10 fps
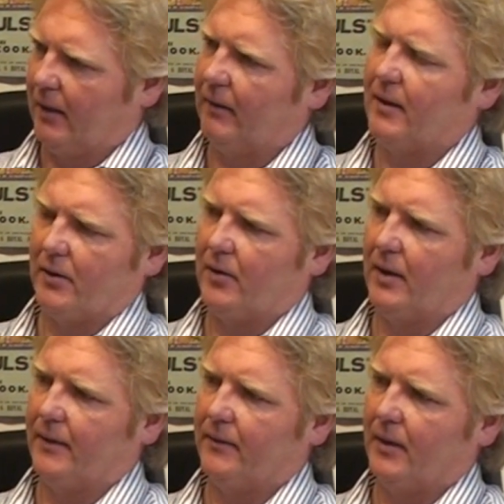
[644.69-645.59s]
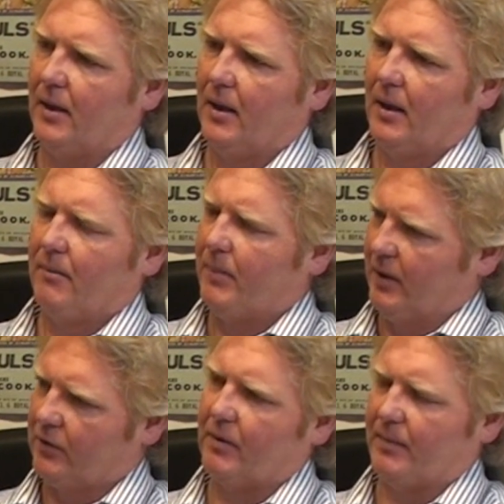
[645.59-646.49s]
area that you live,
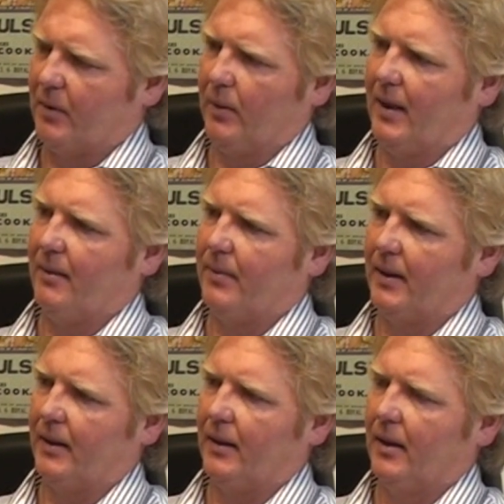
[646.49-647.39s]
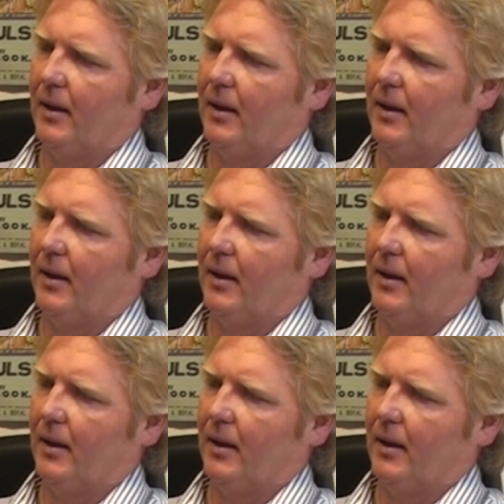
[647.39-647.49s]
being stripped away by,